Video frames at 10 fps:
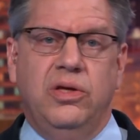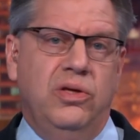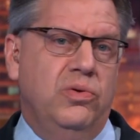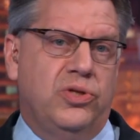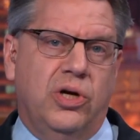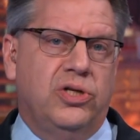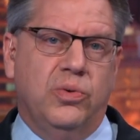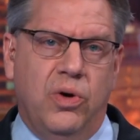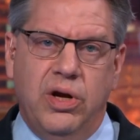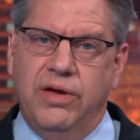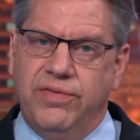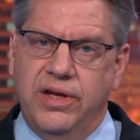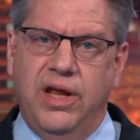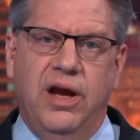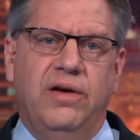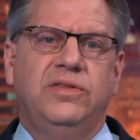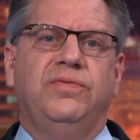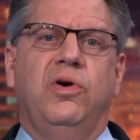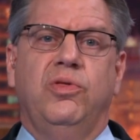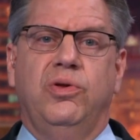You start to worry if the tariffs
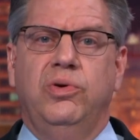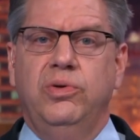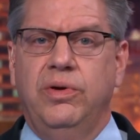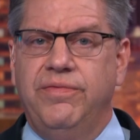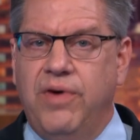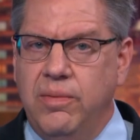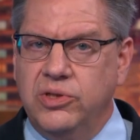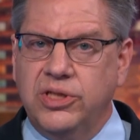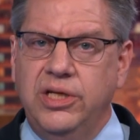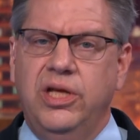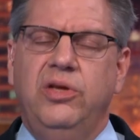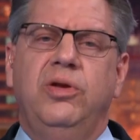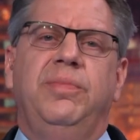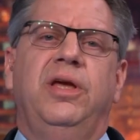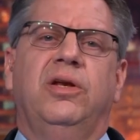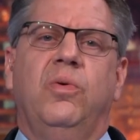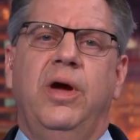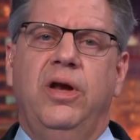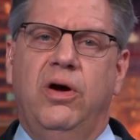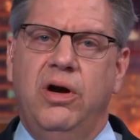flow through, if farmers continue to be hit
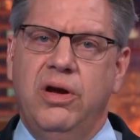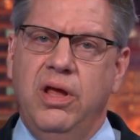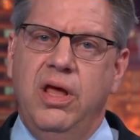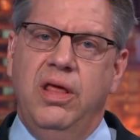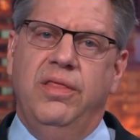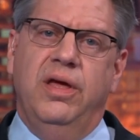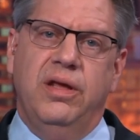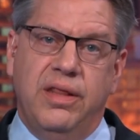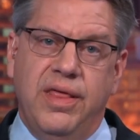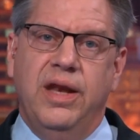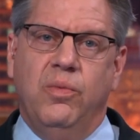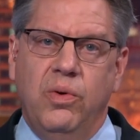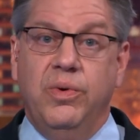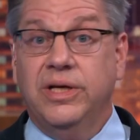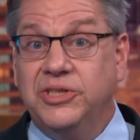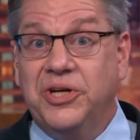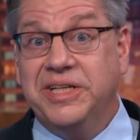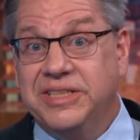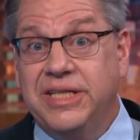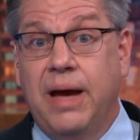quite hard, that, that it will really start
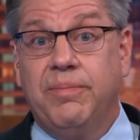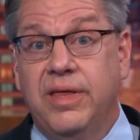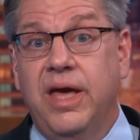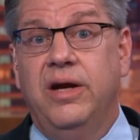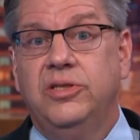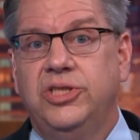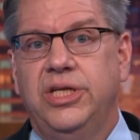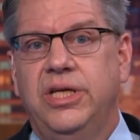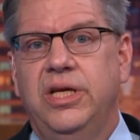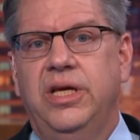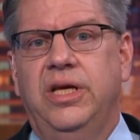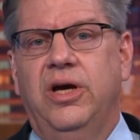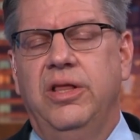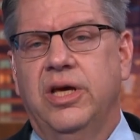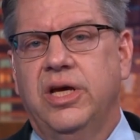to sap the energy on the